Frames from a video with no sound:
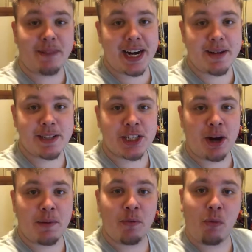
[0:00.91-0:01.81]
My name is
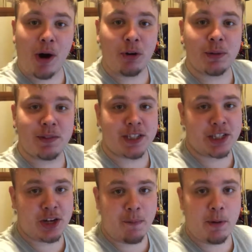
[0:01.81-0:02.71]
Tom and welcome to the
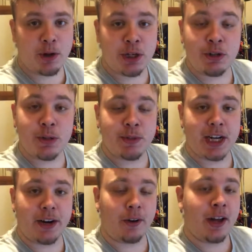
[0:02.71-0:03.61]
Tom Moore YouTube
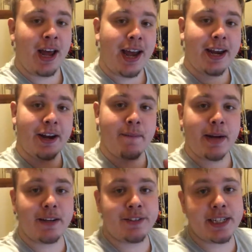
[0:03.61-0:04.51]
channel. Now, you
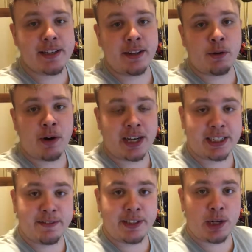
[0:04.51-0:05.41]
may have seen that there were
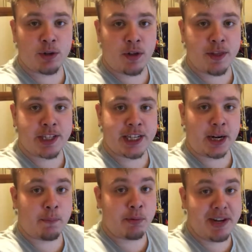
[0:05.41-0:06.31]
actually videos on this
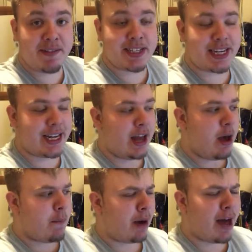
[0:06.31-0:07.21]
channel previously,
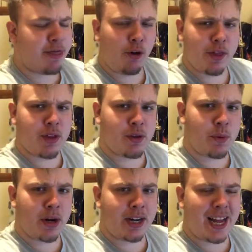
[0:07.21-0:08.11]
but I thought that they
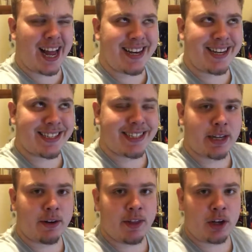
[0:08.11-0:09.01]
weren't
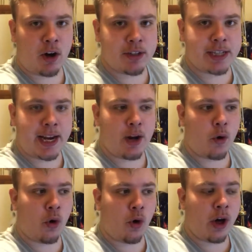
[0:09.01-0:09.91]
necessarily the content
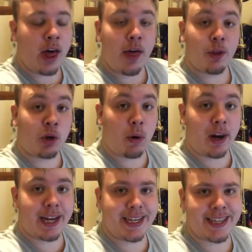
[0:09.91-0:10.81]
or the
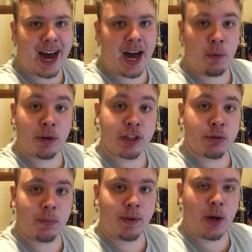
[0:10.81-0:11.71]
quality that I wanted
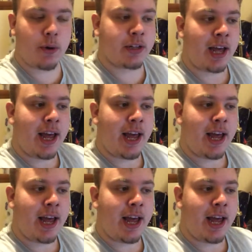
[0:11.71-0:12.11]
to upload.